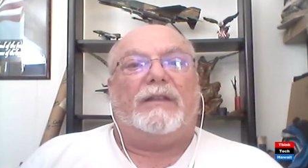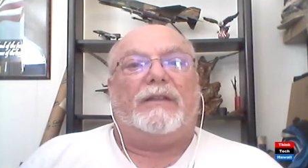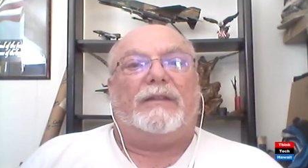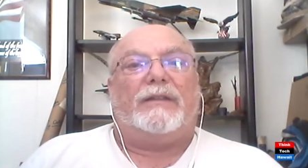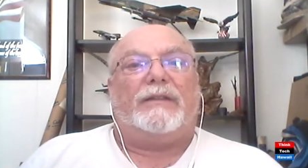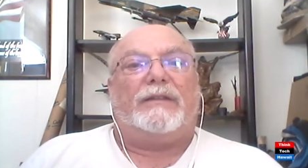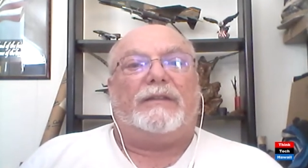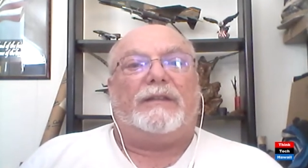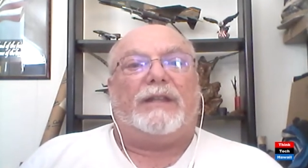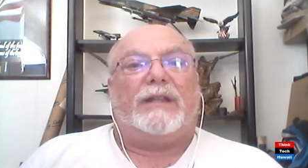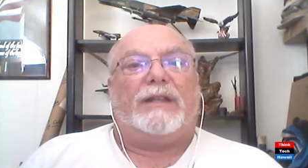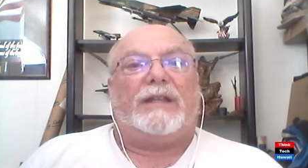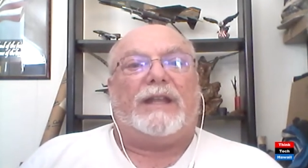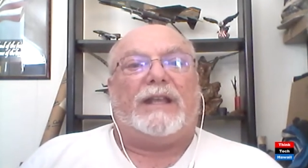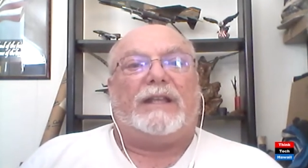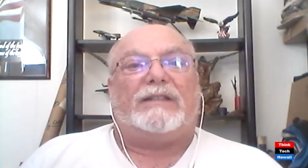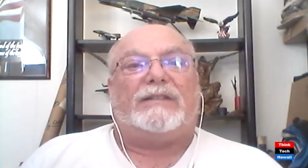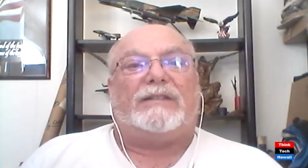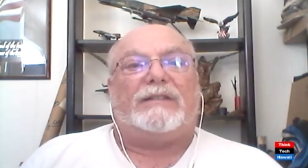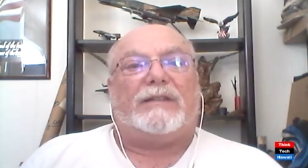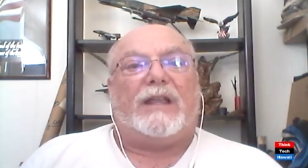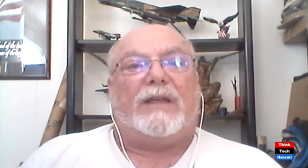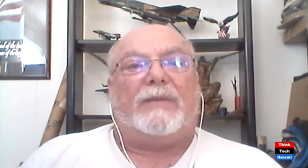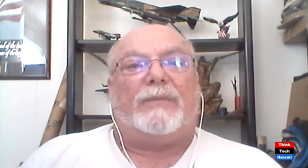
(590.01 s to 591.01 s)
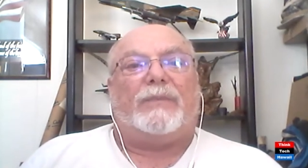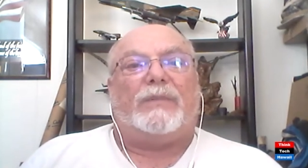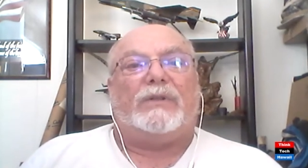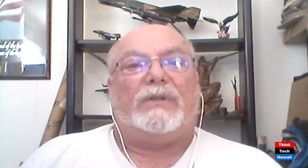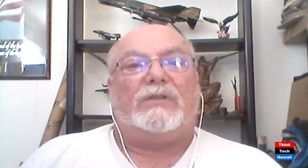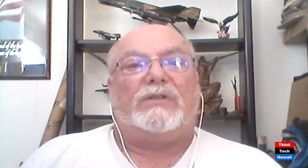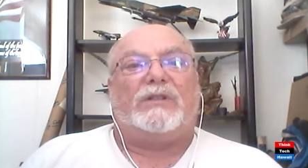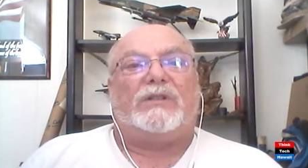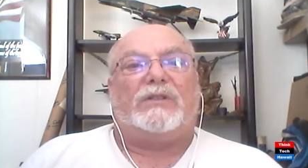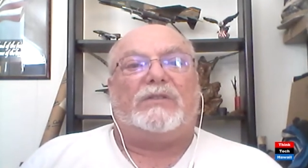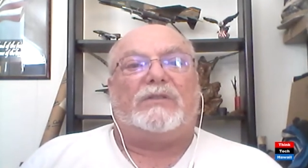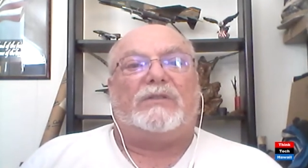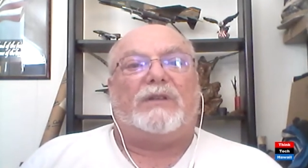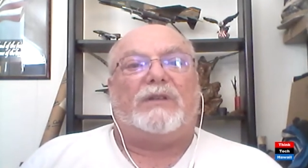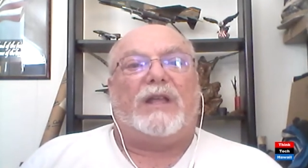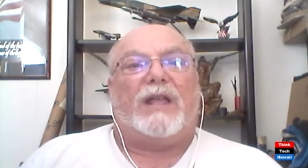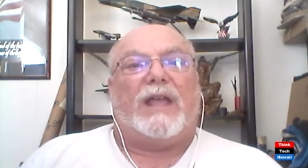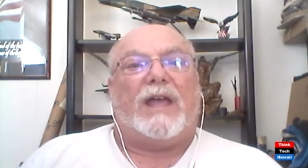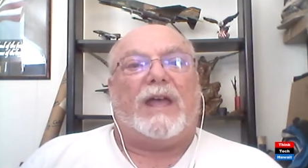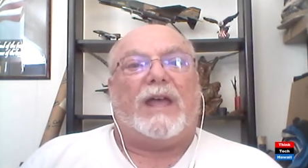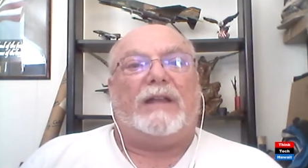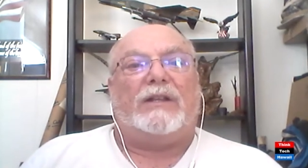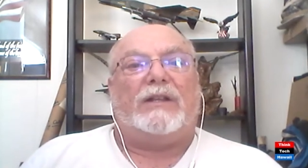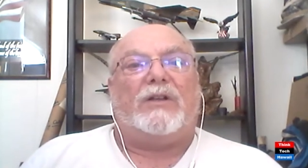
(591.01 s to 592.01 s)
the next step is just
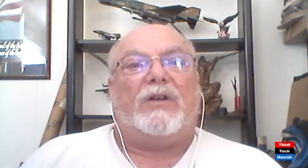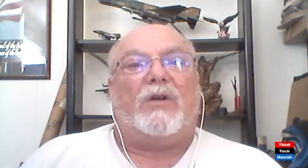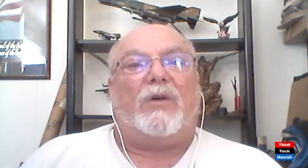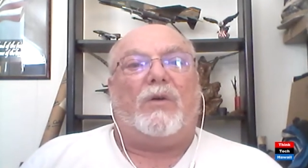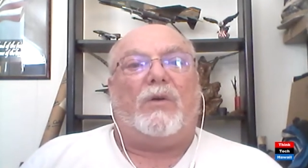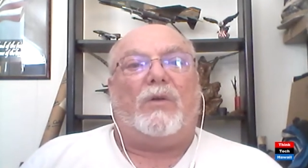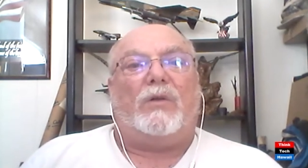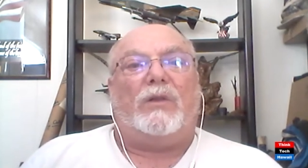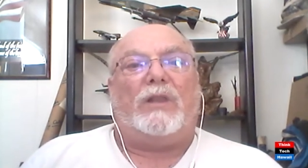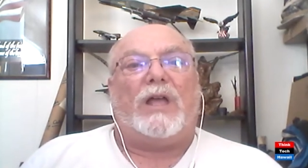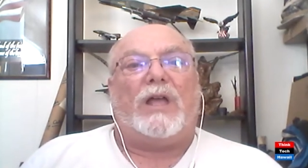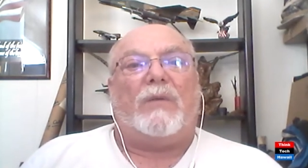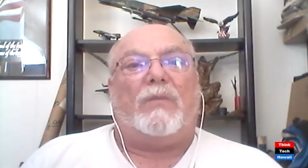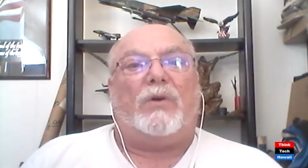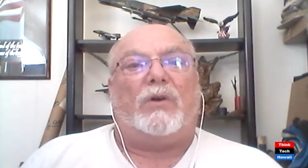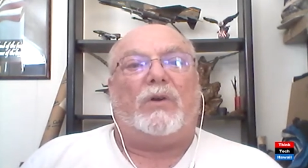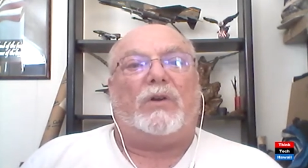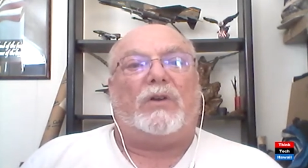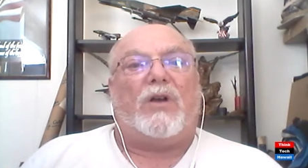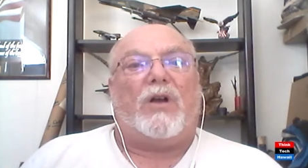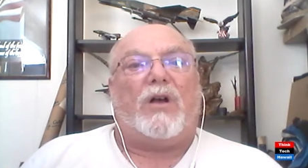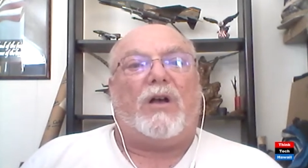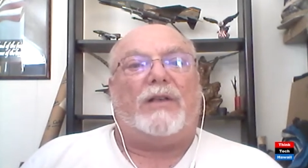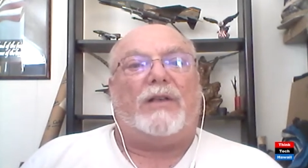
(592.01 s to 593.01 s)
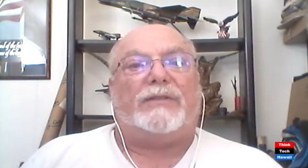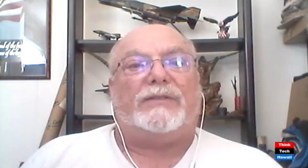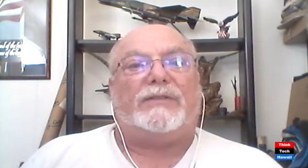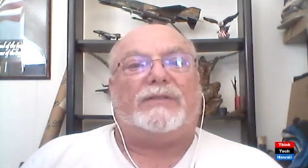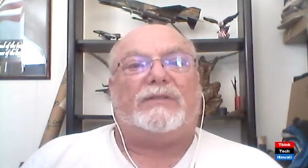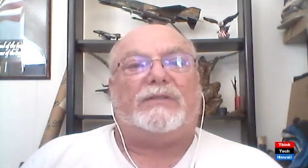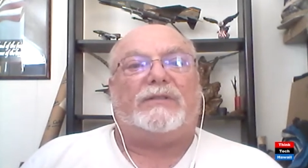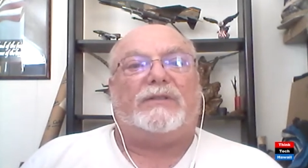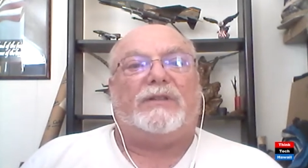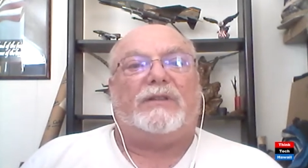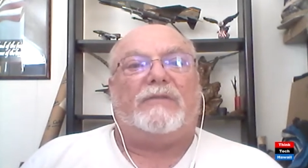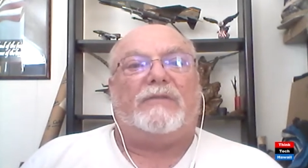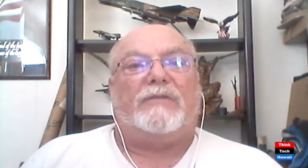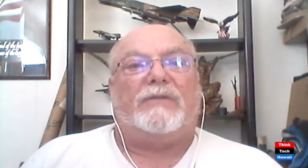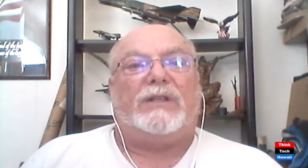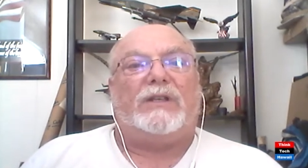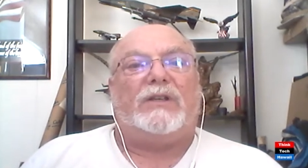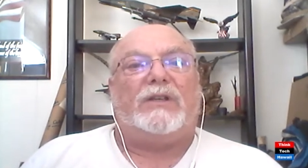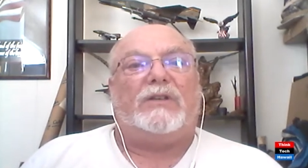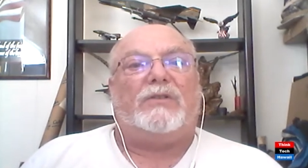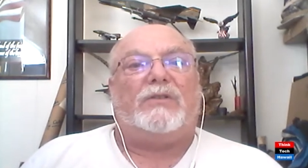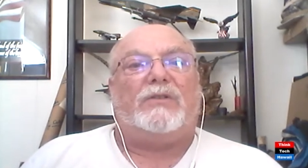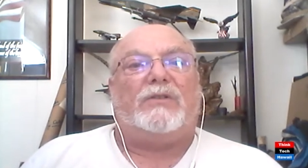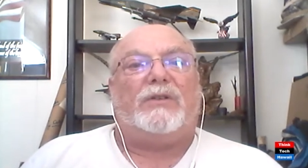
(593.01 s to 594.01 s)
adding a whole lot more cost to the
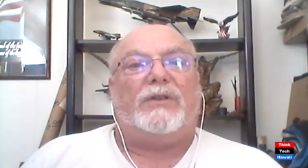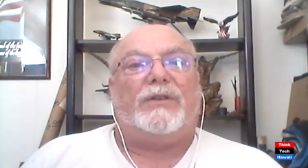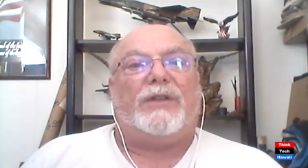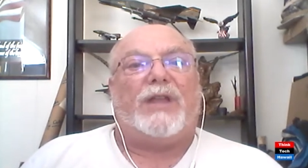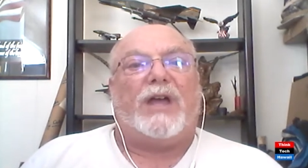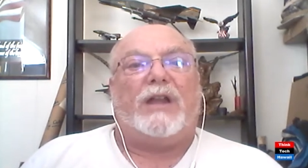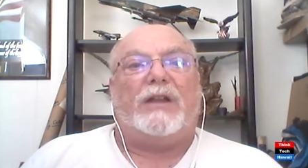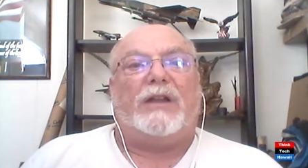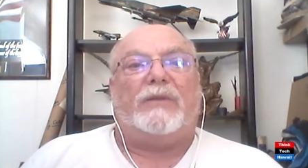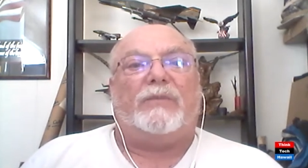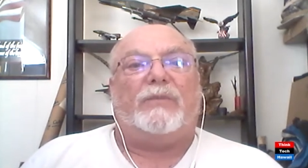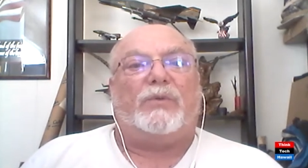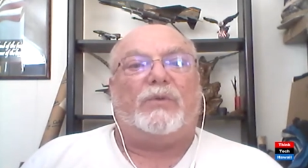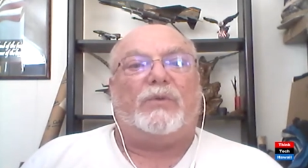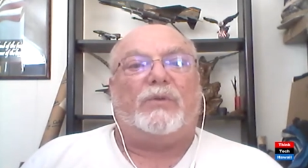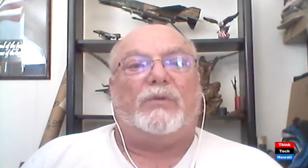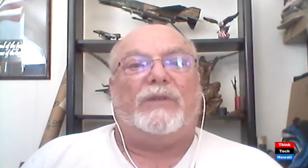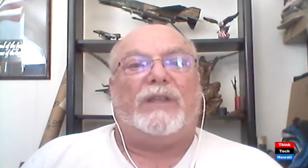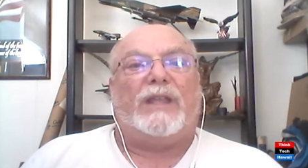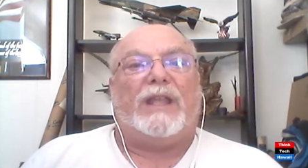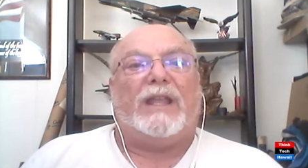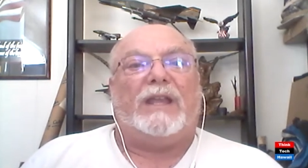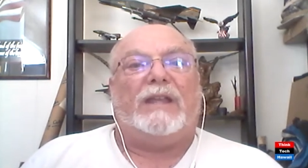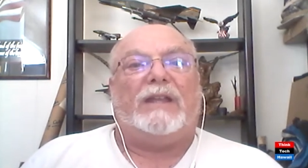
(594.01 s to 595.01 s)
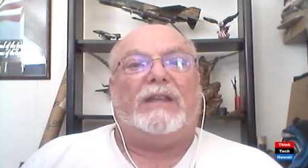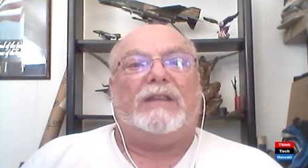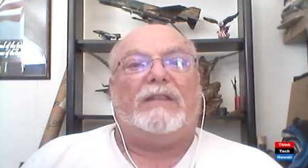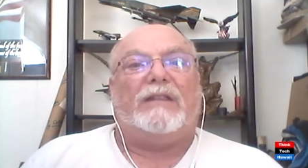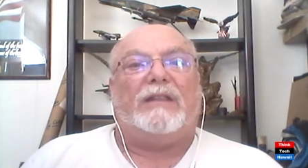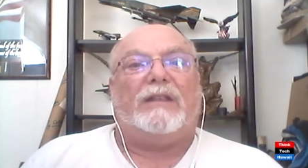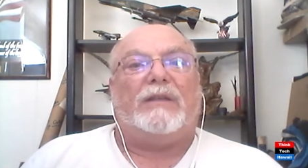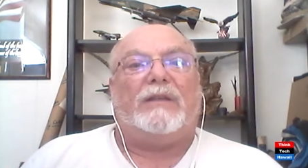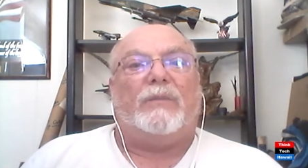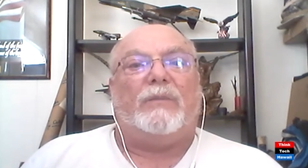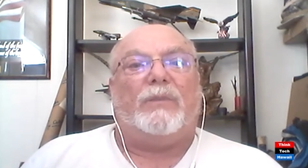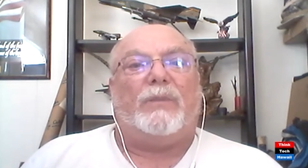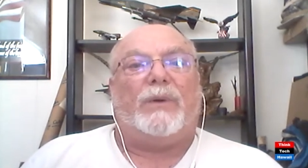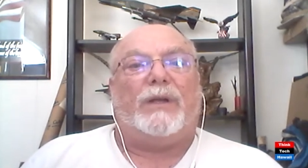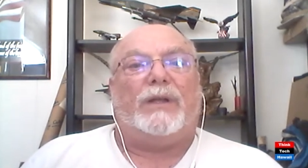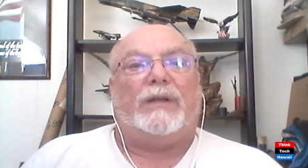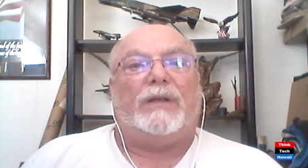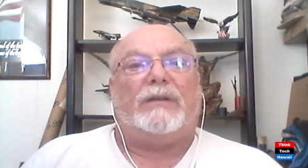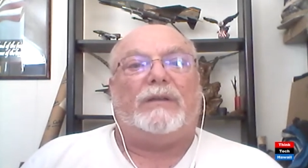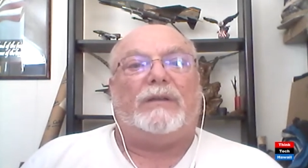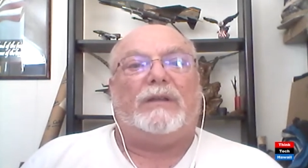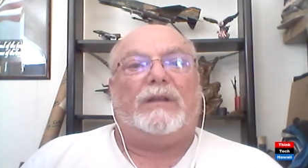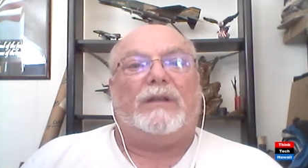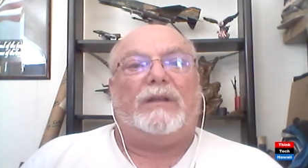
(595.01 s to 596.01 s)
vehicle and not improving anything but
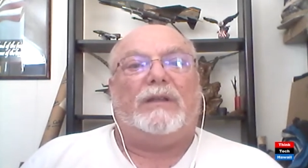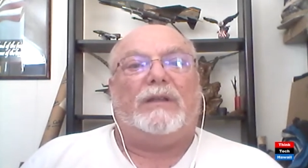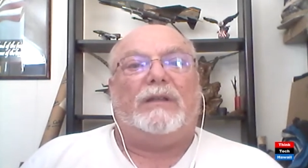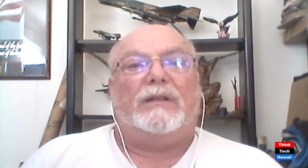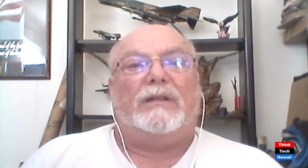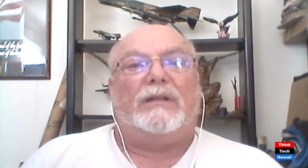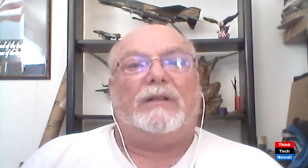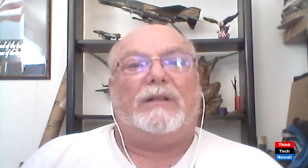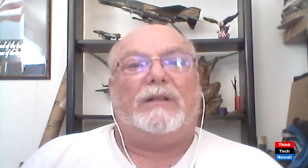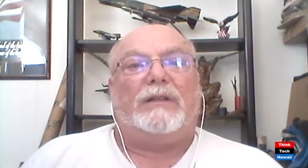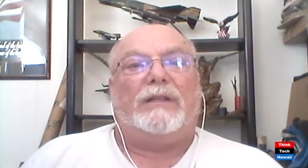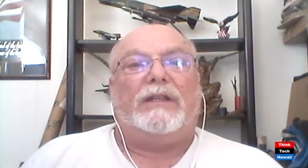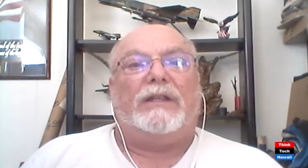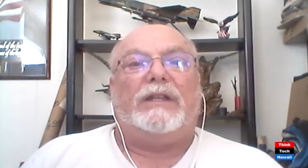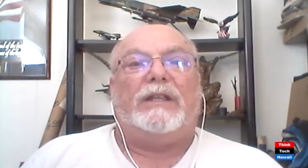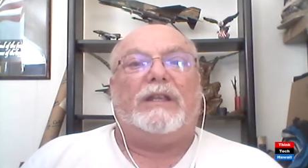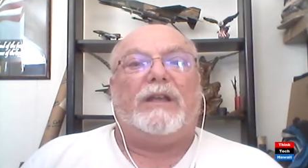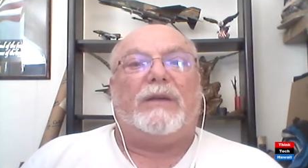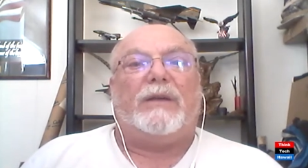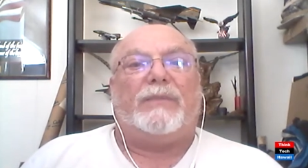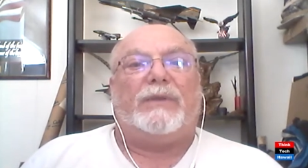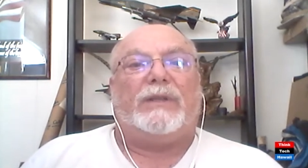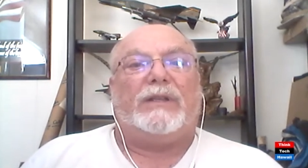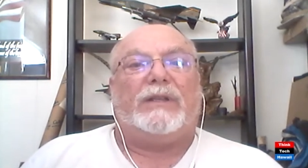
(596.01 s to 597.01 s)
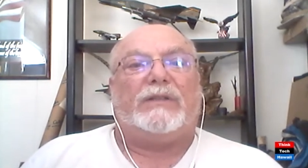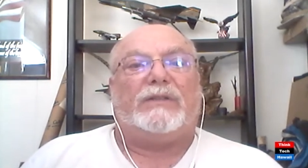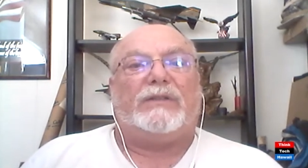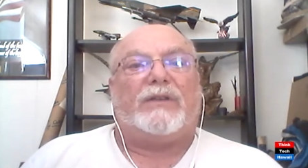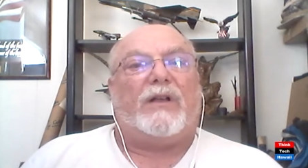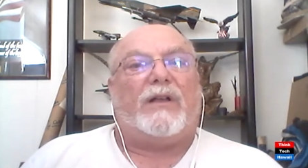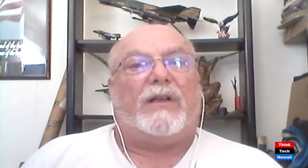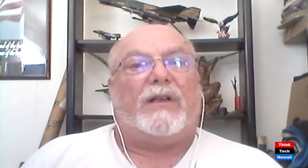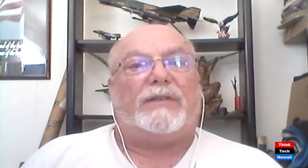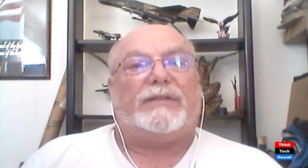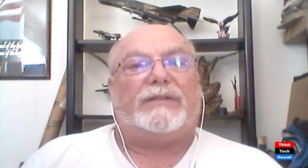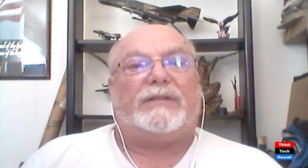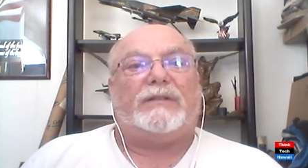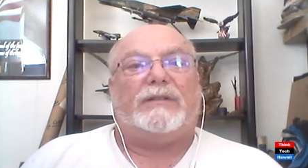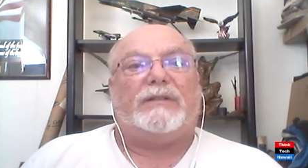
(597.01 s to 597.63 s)
cleaning up exhaust.